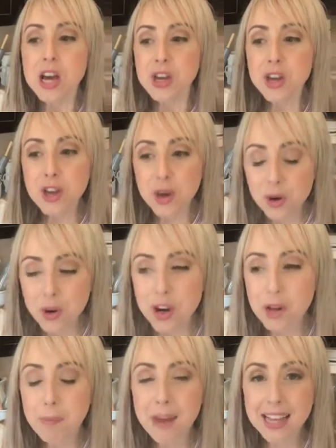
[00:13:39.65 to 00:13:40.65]
You
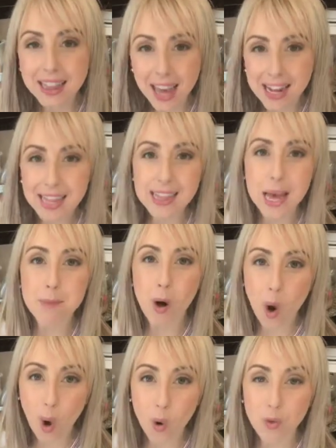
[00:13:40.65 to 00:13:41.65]
could be letting them
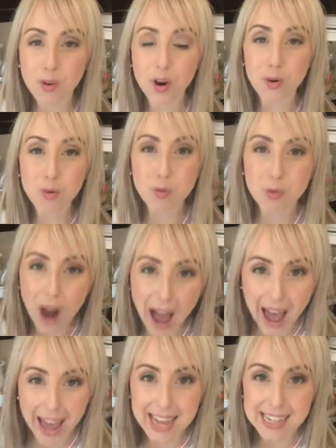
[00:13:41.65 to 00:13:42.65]
over
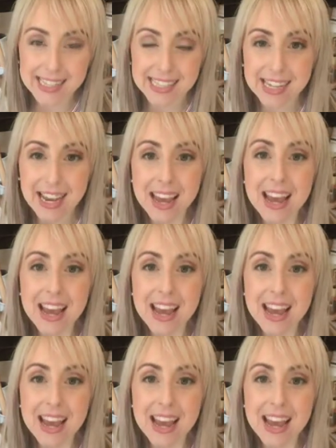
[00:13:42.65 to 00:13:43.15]
rise.